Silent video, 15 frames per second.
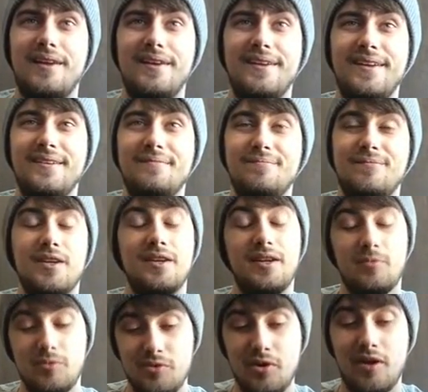Uh, so
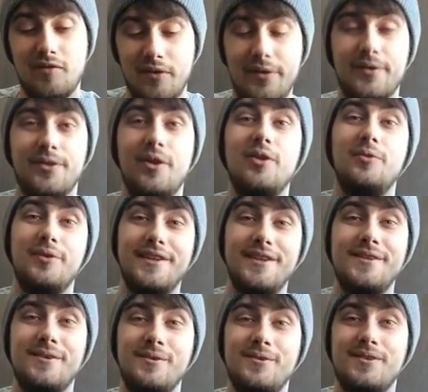yeah, we're driving along Hollywood
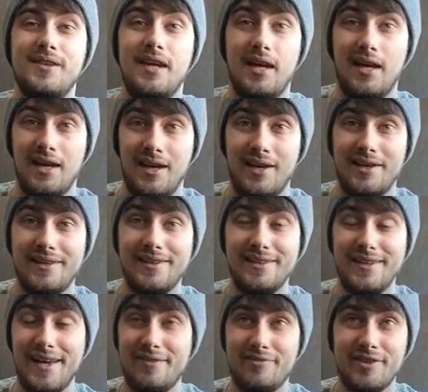Hills.
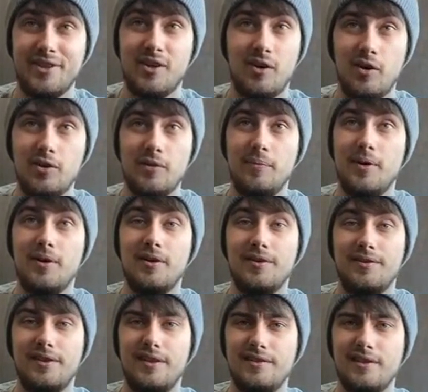Uh, every car you
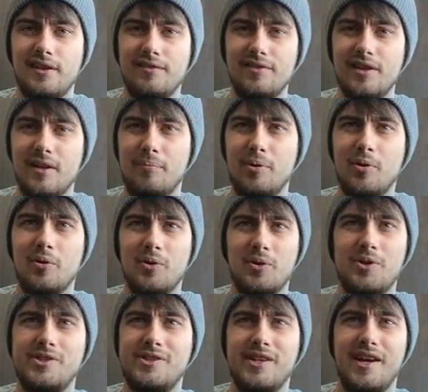pass is either a
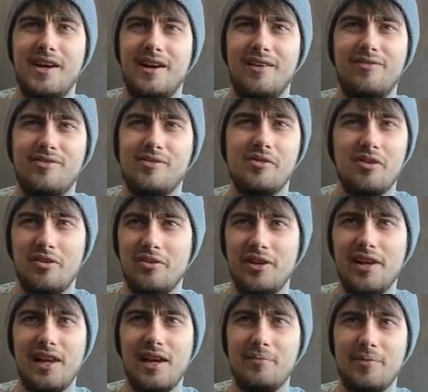Porsche,
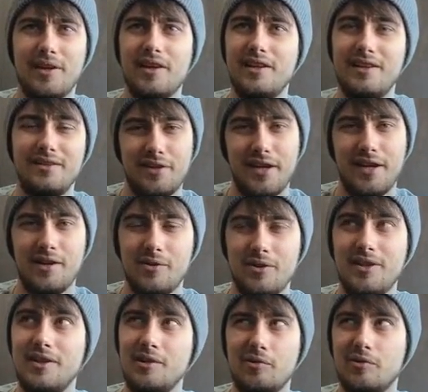Ferrari, a Lamborghini, or an
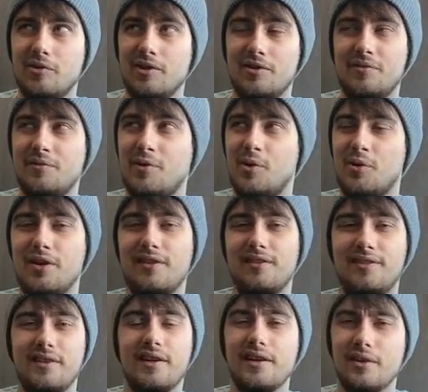Audi, or a
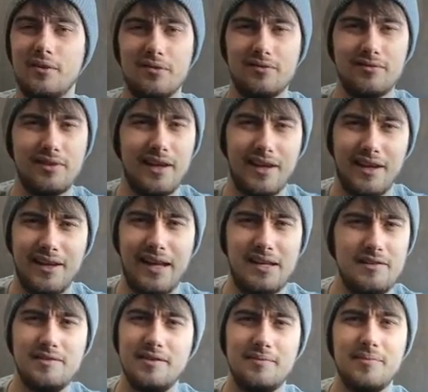Koenigsegg, or
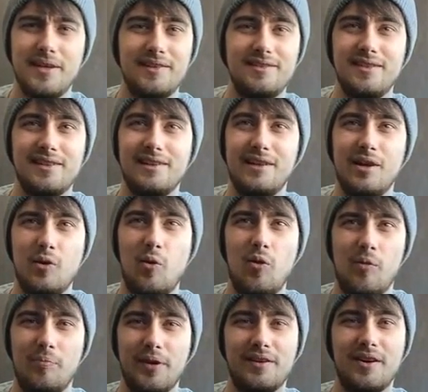anything basically. All
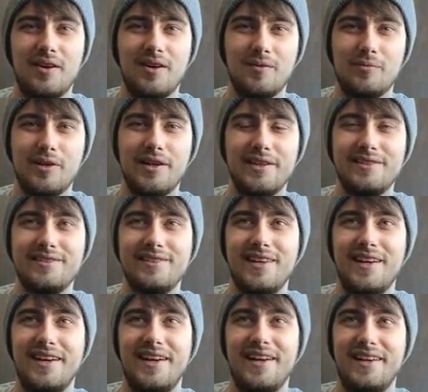the big car brands
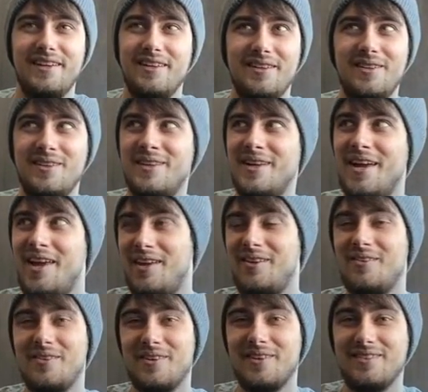you, you're
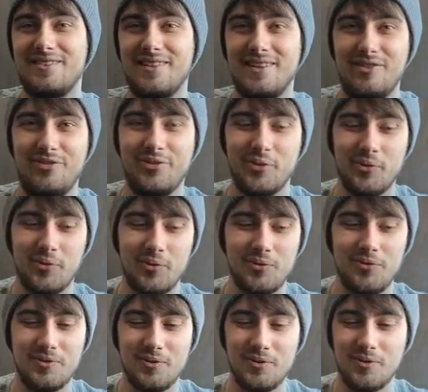not going to see any
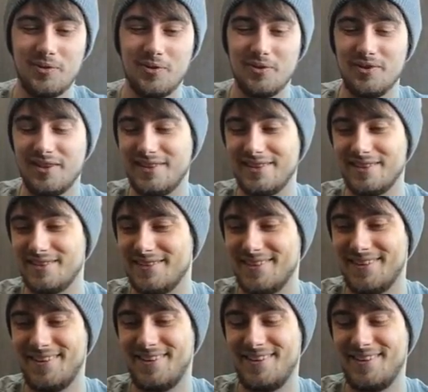Fords or like